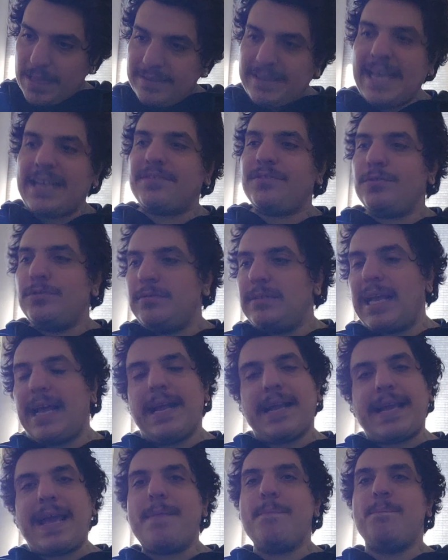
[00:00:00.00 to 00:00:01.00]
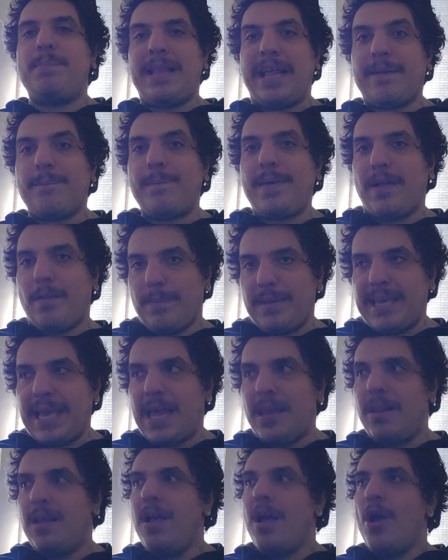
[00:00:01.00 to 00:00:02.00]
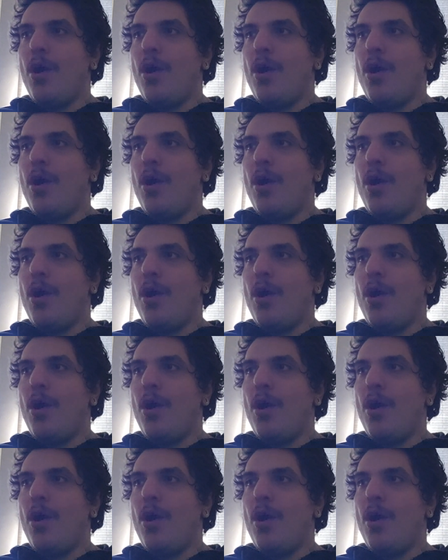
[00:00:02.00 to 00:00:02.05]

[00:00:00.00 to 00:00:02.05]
Dexter can blackmail Miguel.